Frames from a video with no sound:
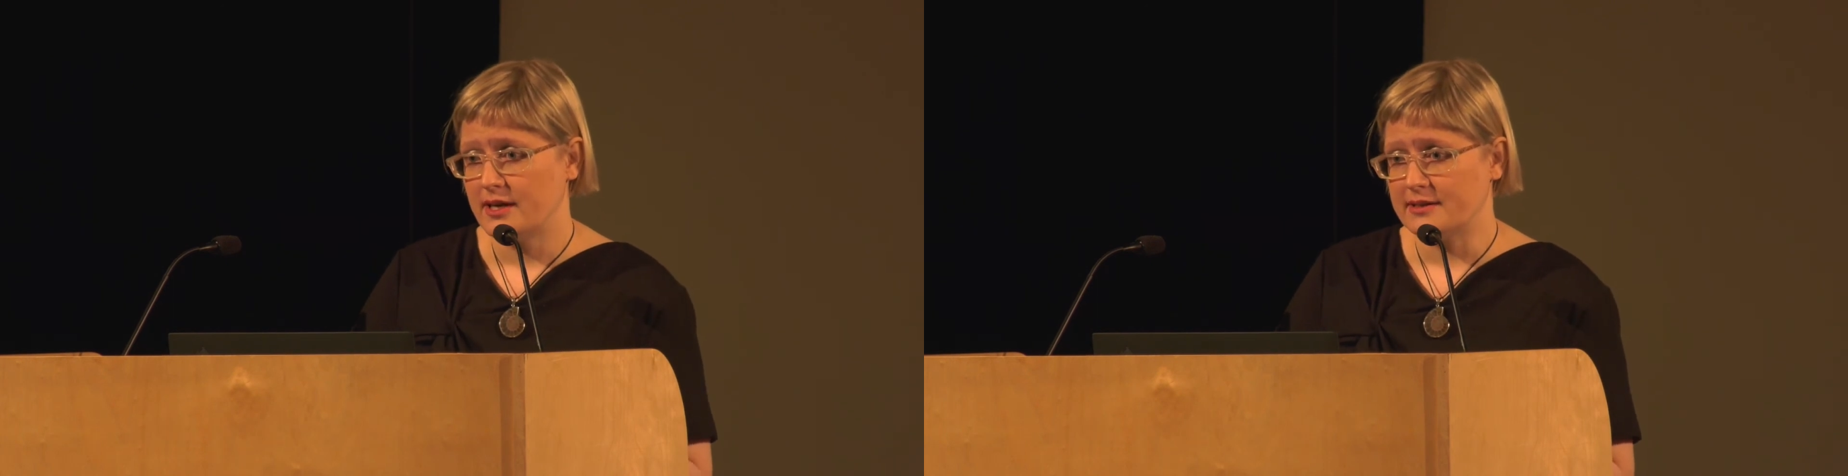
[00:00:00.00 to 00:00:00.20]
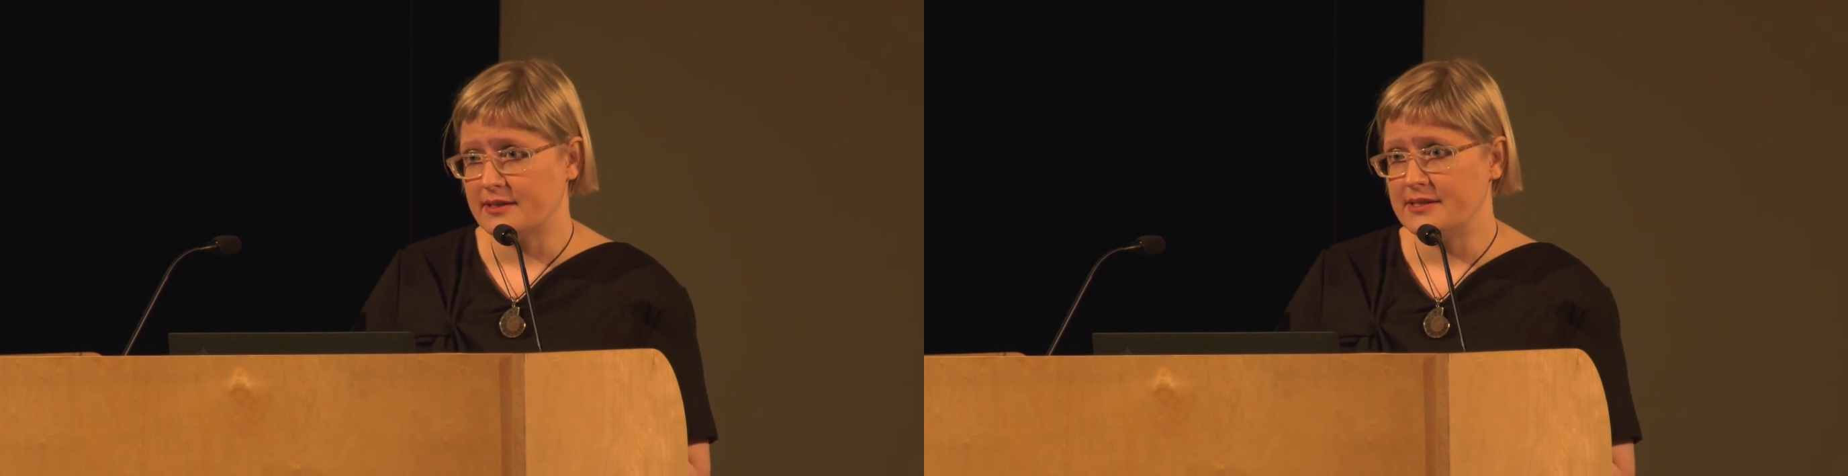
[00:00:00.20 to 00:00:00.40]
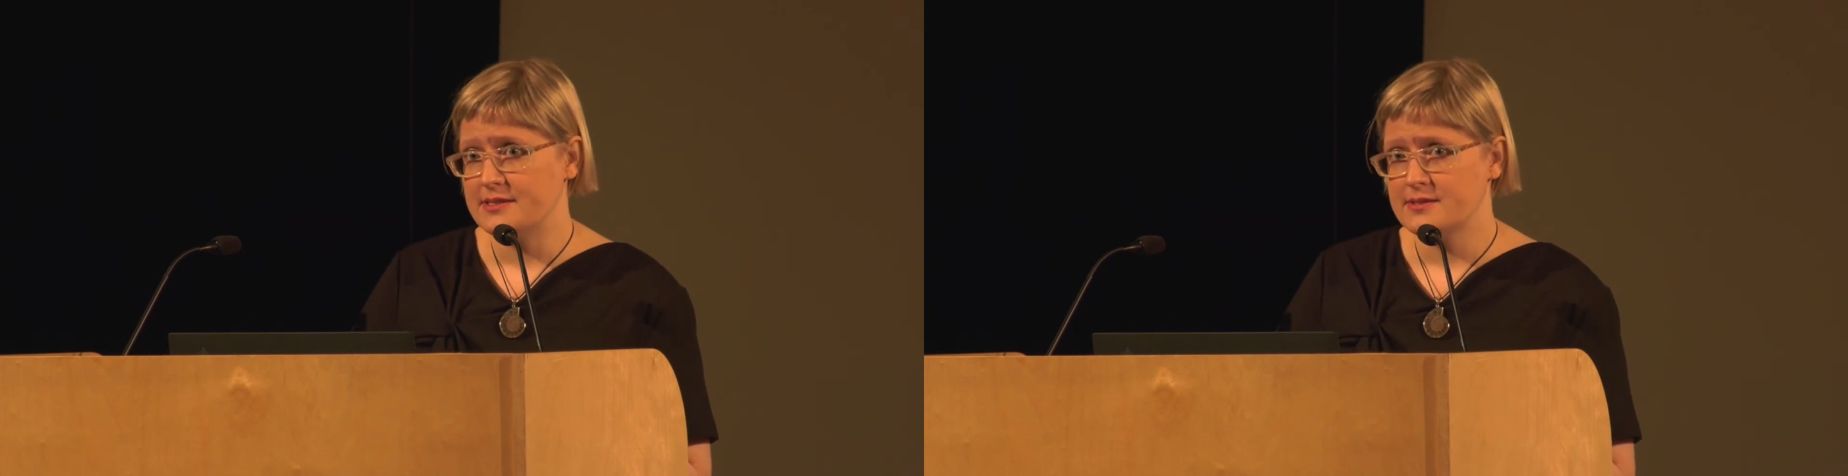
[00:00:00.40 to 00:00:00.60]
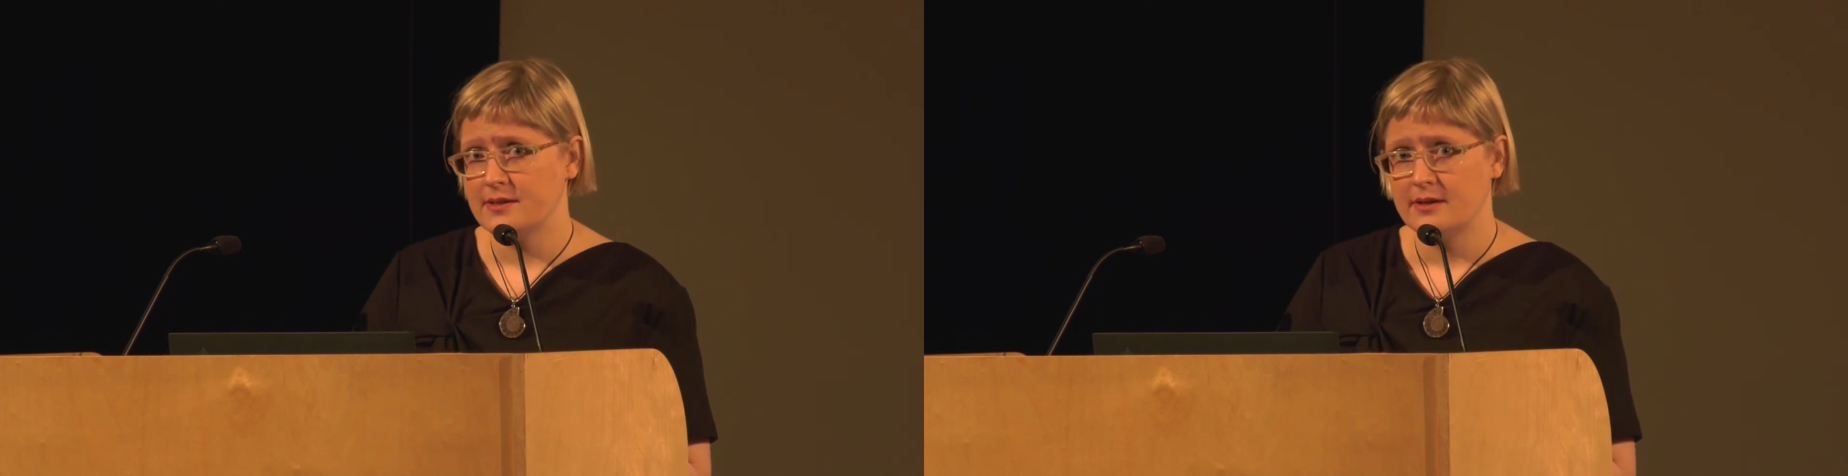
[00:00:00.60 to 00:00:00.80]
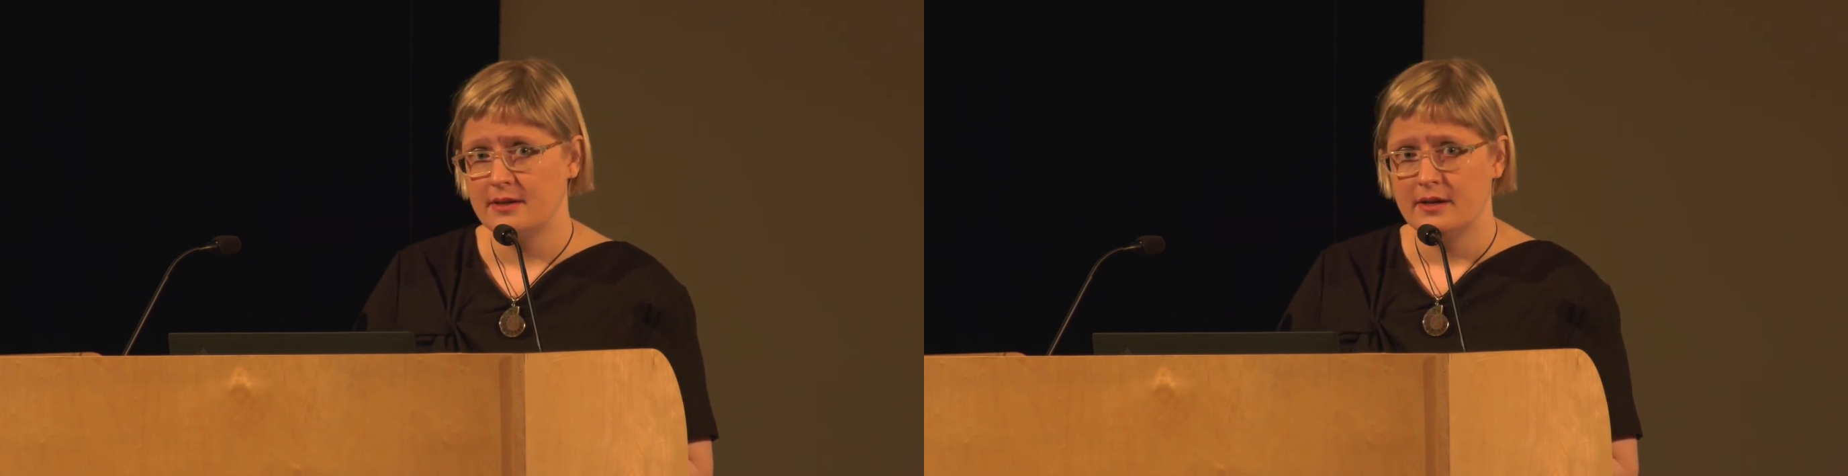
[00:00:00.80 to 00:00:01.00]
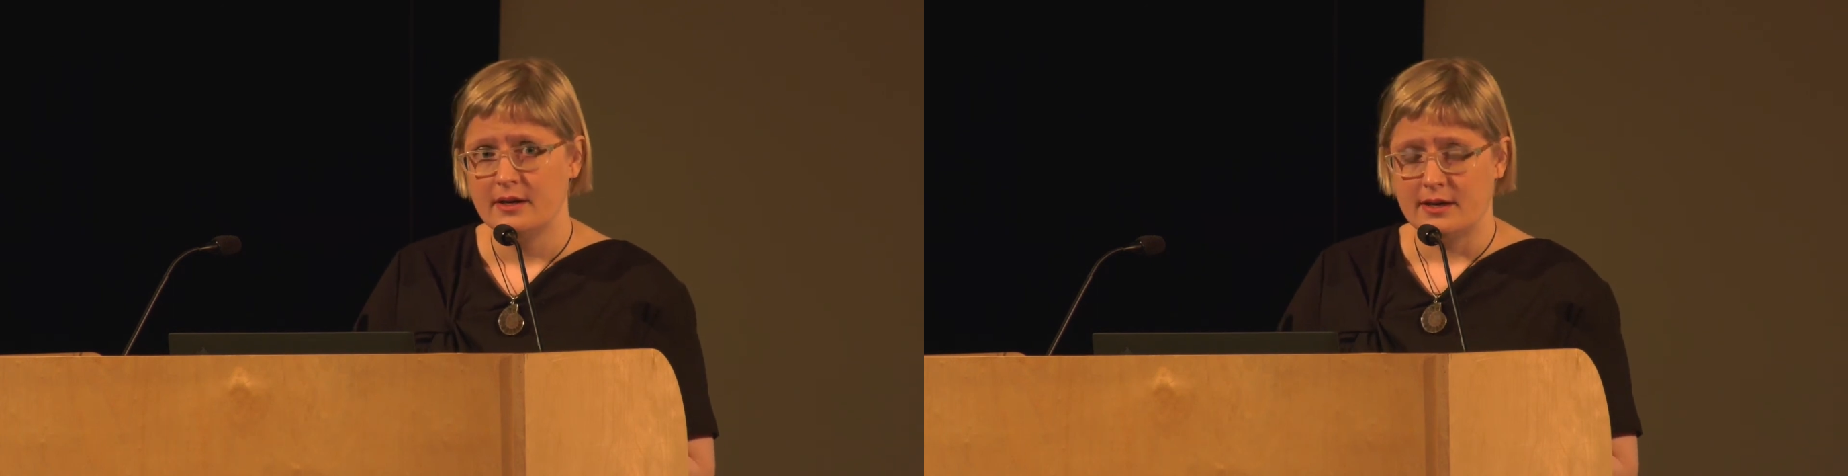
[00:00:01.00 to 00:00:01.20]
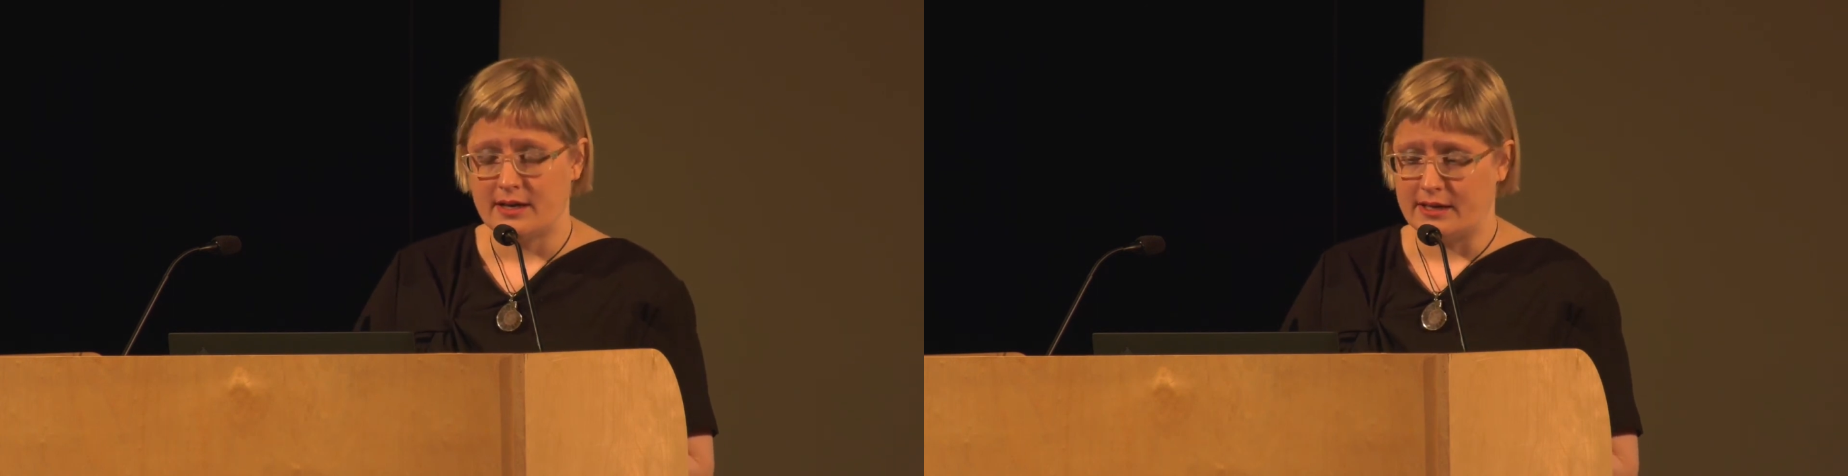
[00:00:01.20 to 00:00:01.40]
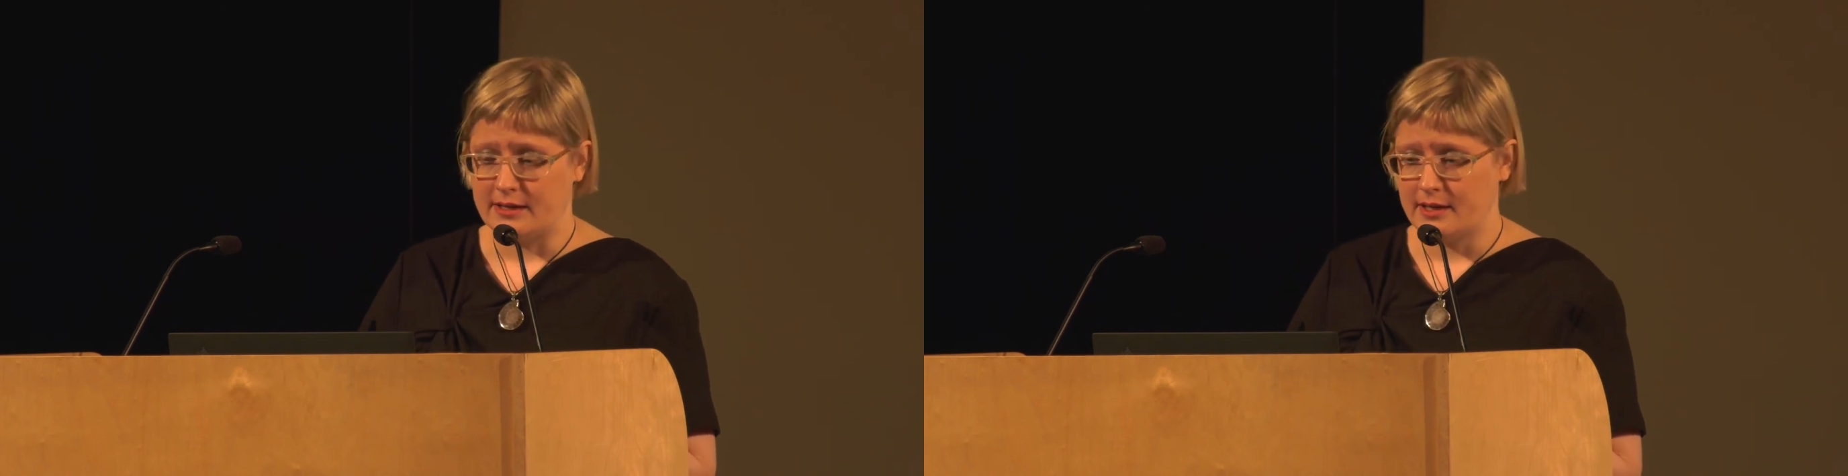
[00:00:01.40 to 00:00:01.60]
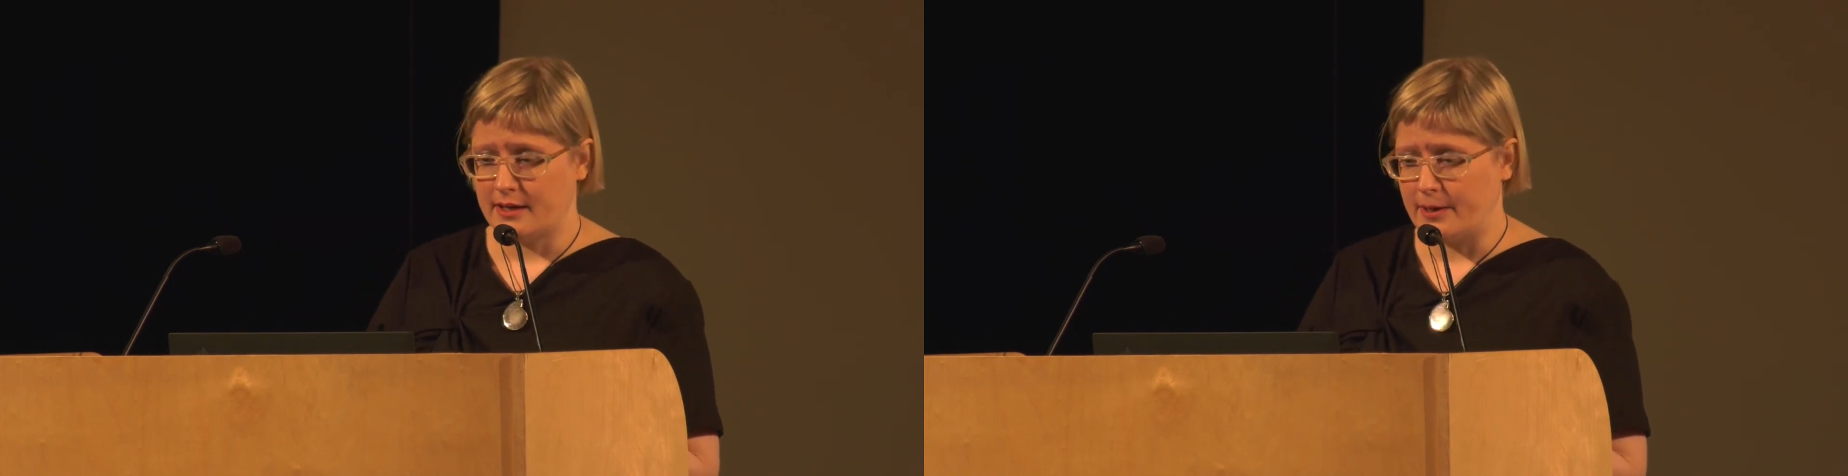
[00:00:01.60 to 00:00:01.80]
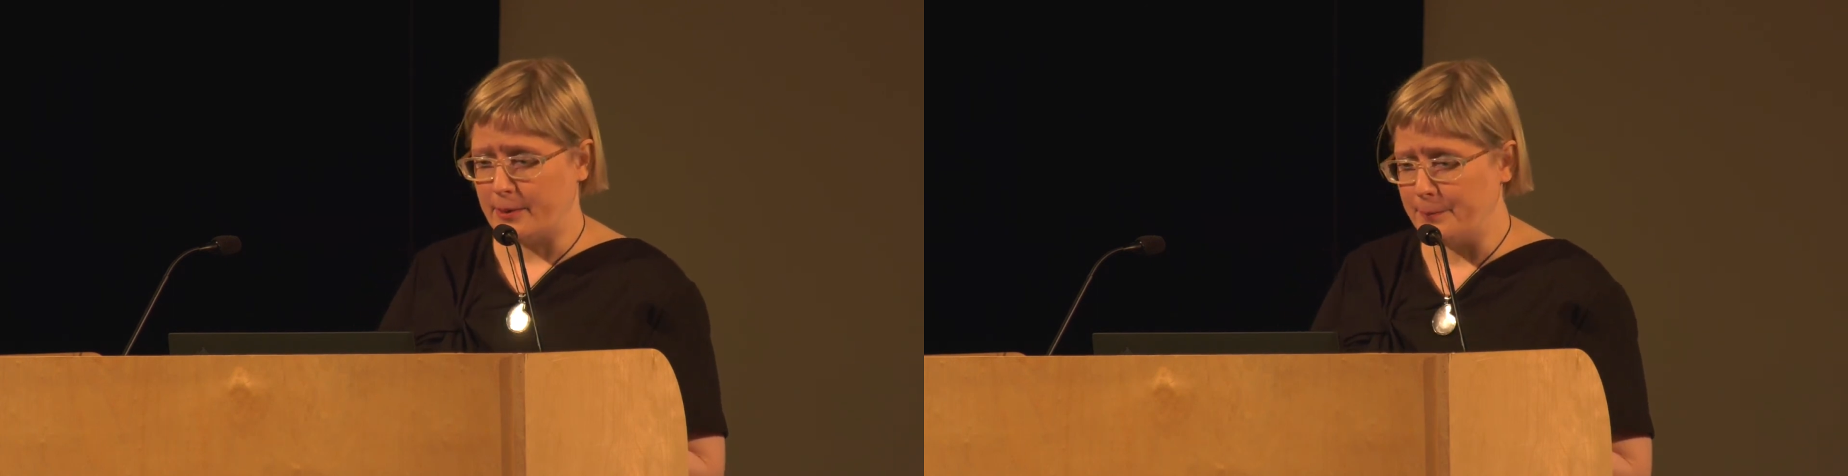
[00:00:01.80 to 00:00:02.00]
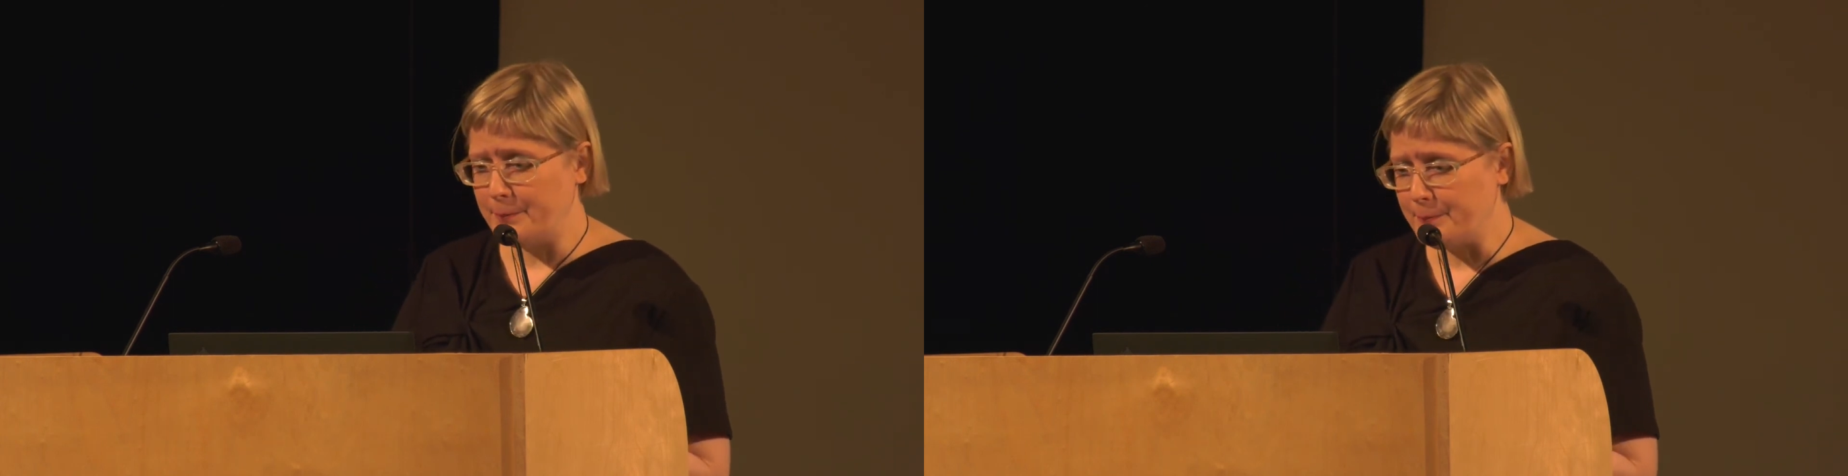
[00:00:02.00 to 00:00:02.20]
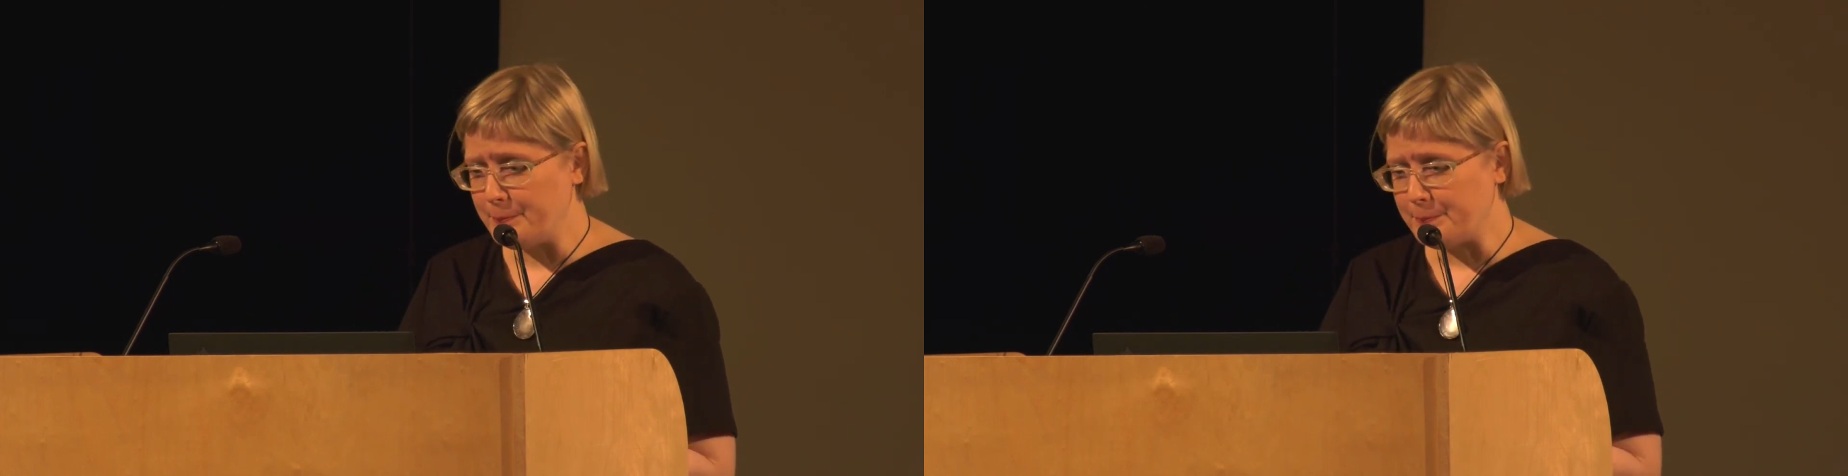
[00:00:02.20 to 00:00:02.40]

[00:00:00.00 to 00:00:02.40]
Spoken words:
at least. And an